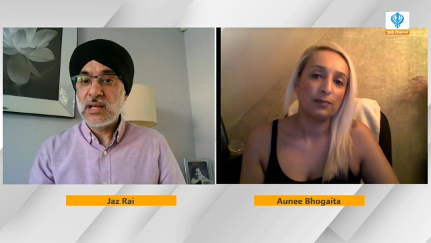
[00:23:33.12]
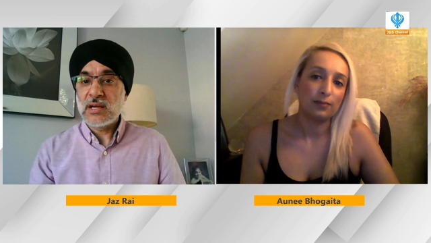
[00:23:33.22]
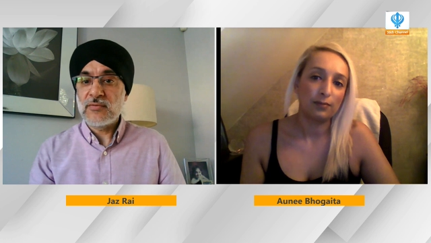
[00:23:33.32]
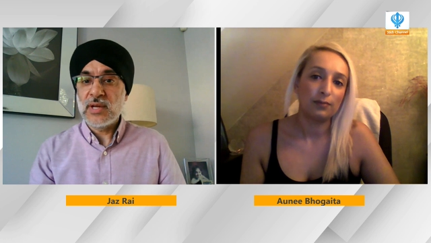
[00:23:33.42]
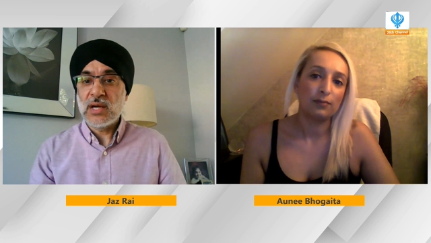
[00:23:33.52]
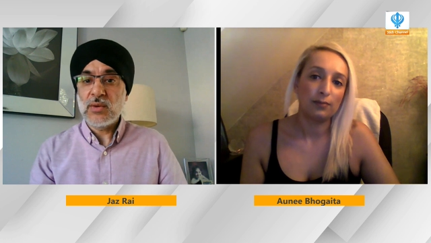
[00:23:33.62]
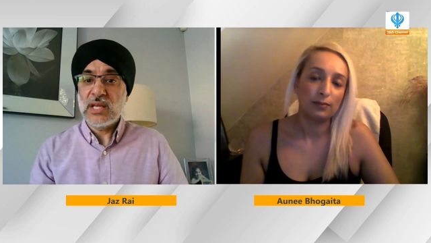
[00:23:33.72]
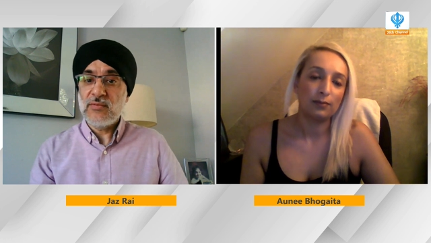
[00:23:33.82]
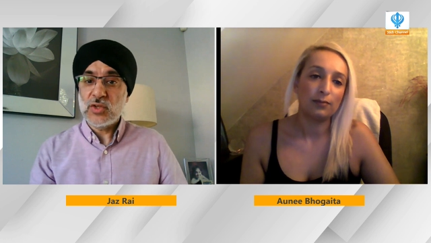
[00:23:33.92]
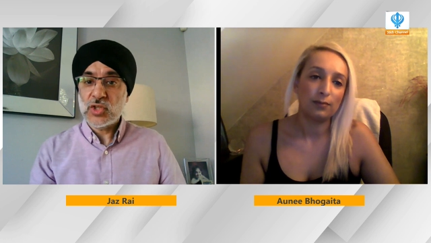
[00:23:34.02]
Speaker 1: my life
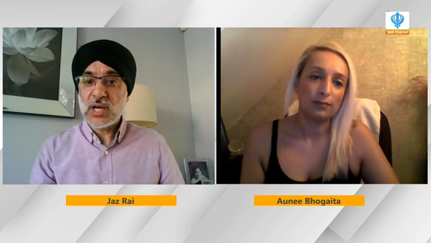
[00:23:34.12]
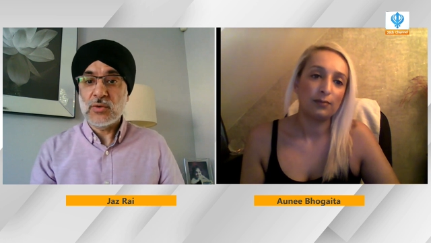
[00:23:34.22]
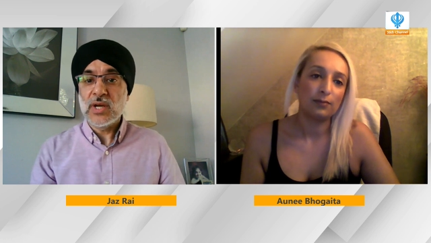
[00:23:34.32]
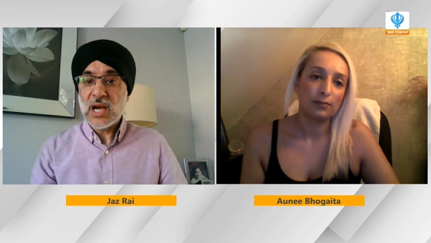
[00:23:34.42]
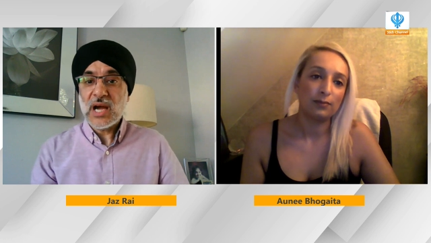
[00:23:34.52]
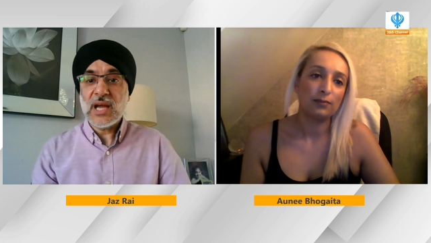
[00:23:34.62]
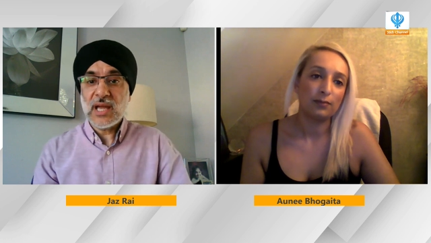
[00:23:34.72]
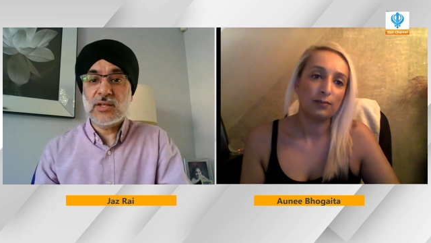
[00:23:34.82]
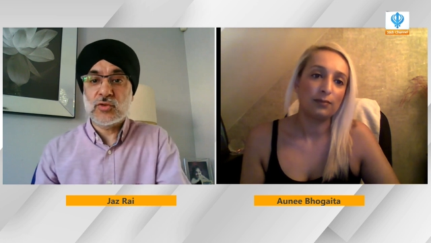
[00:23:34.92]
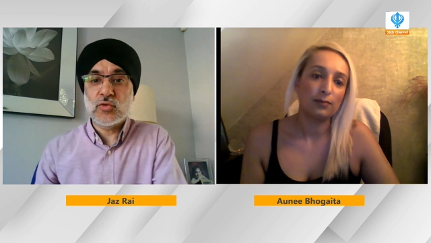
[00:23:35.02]
now, even childhood,
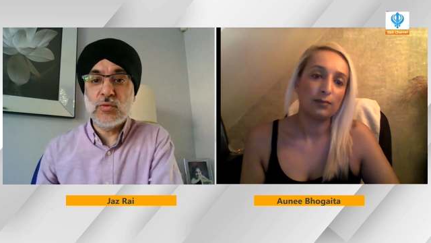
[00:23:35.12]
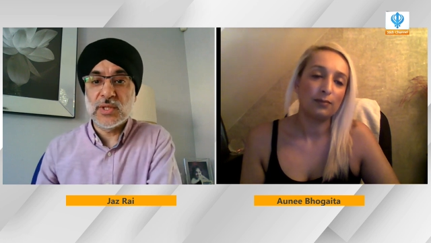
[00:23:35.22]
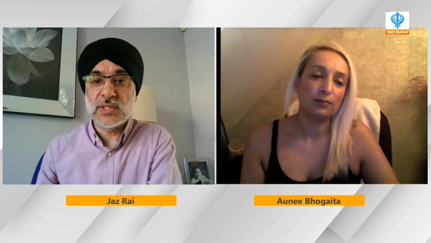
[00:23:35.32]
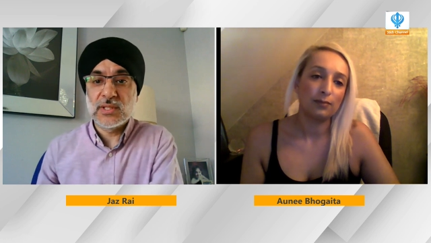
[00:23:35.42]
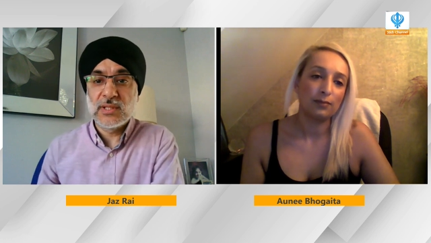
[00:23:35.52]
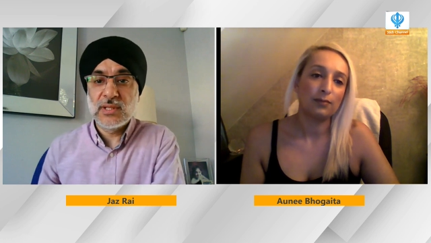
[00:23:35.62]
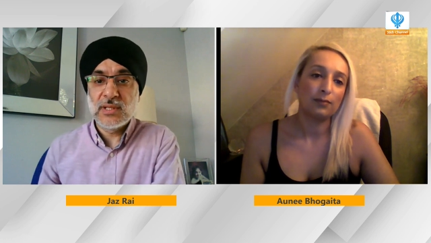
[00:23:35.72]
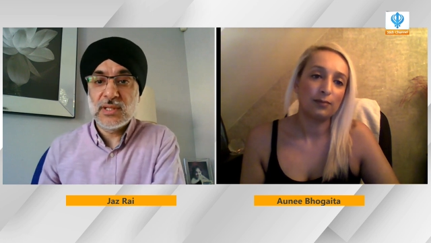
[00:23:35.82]
I had traumas.